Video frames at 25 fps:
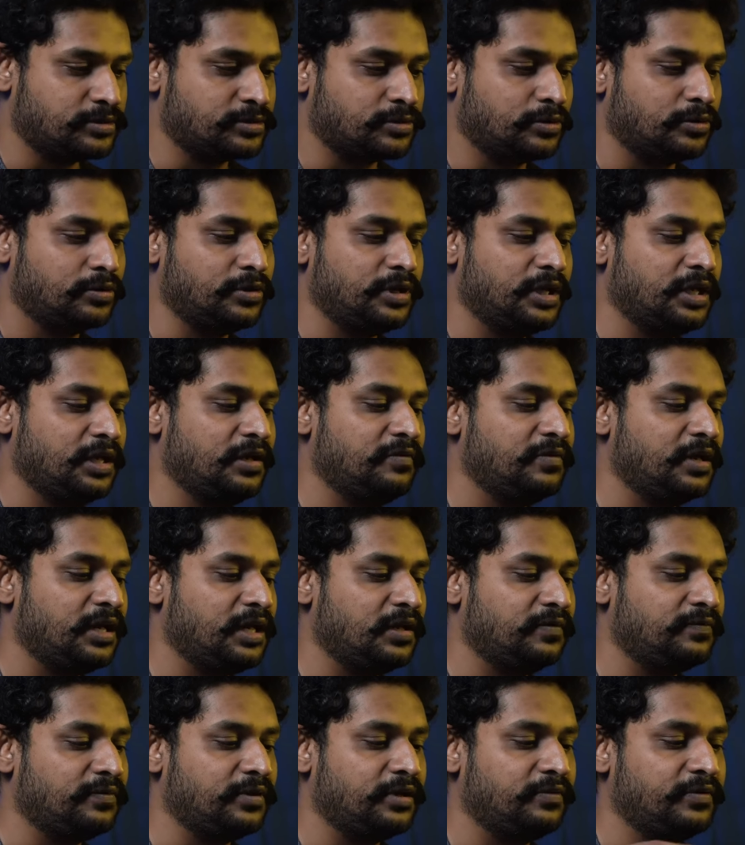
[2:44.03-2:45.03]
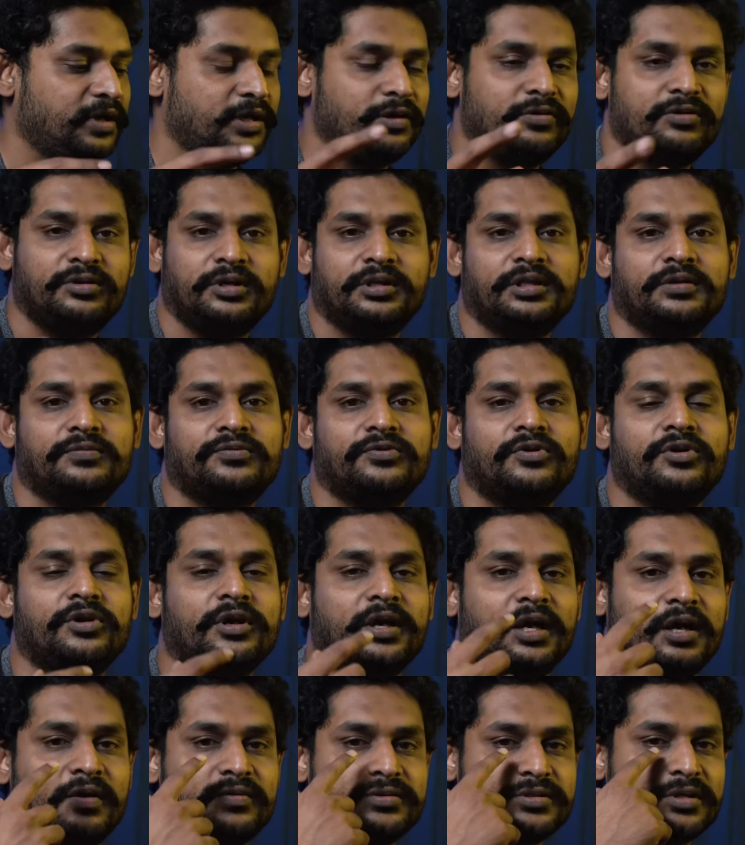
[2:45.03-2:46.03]
So even when you take the
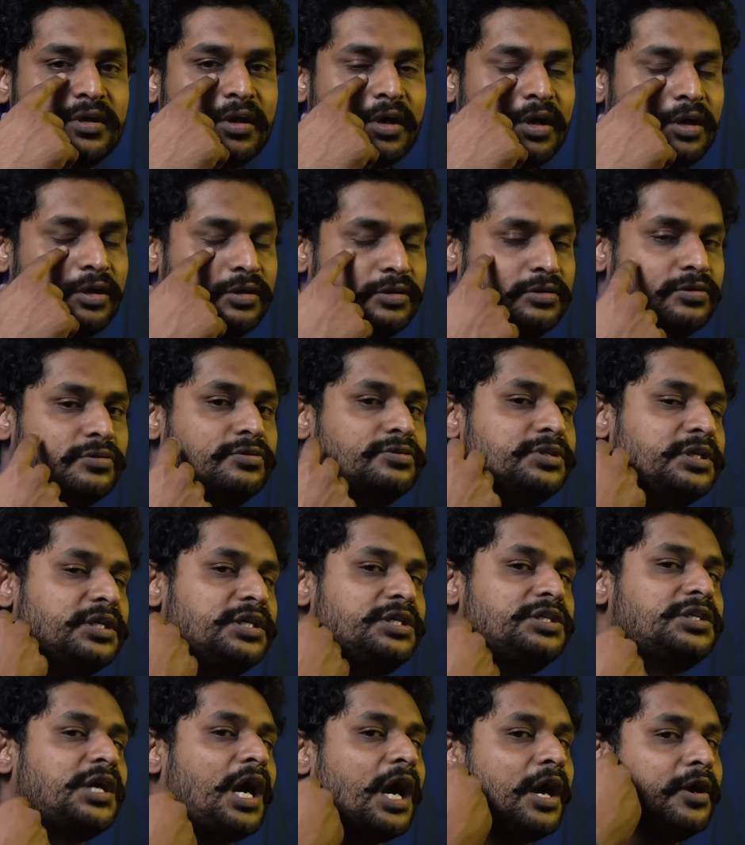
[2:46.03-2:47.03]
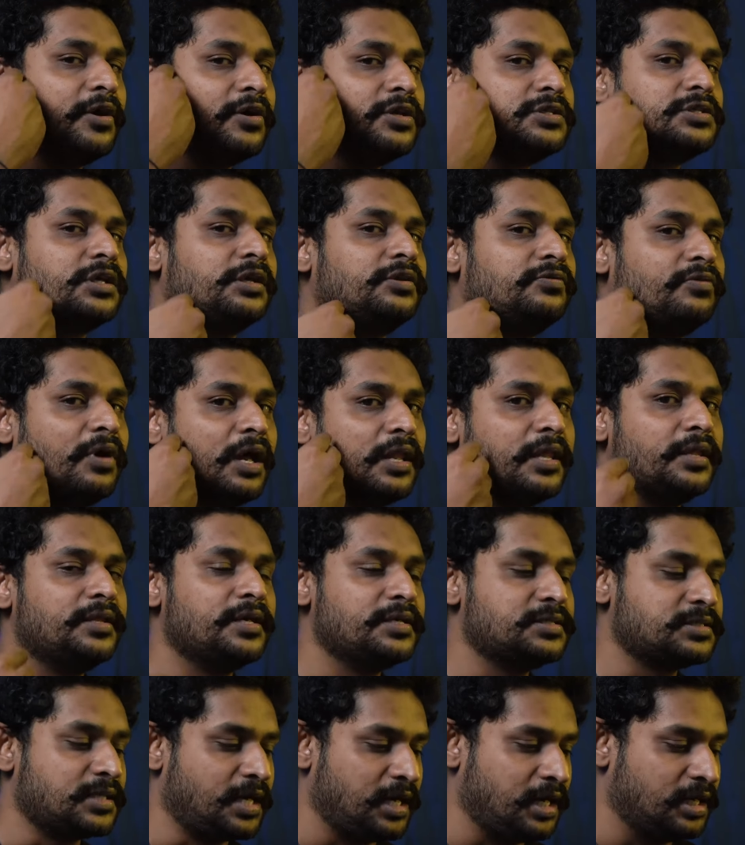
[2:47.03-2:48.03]
photographs, you see shadows on the
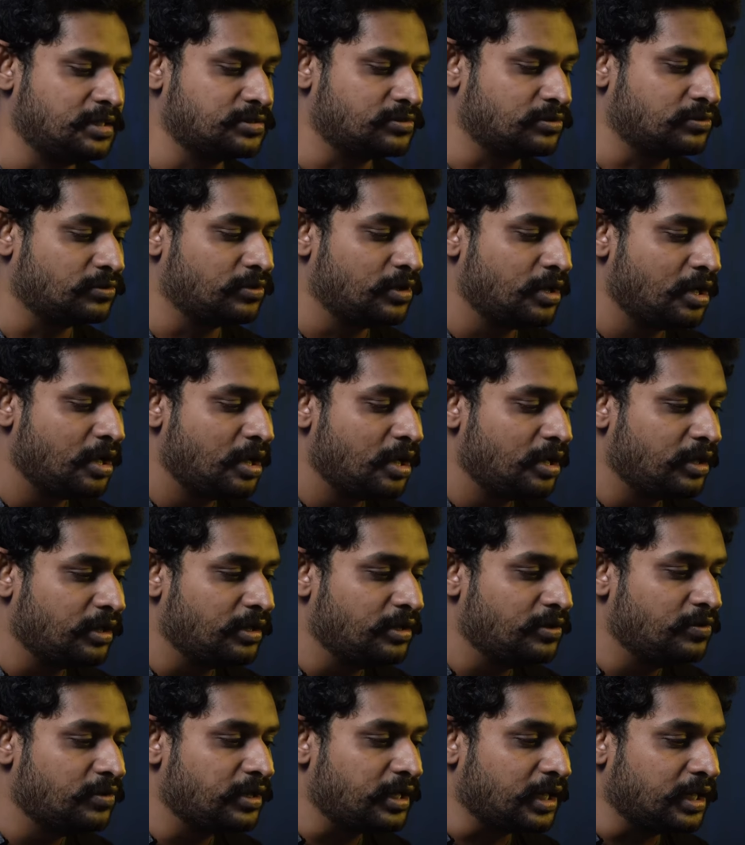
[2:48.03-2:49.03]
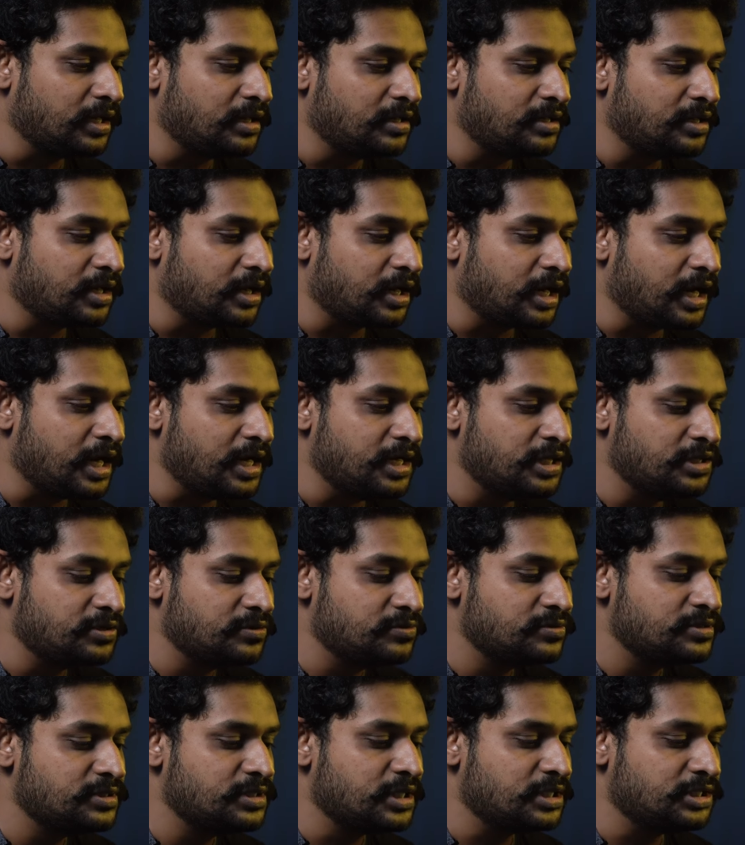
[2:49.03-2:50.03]
other side. So you can
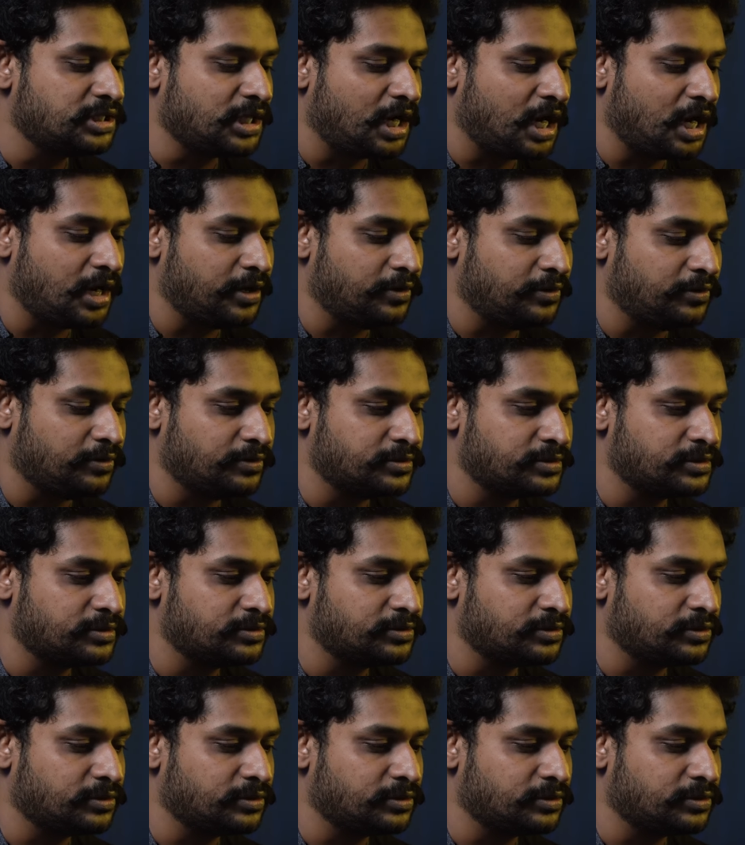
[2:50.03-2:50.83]
reduce the shadows.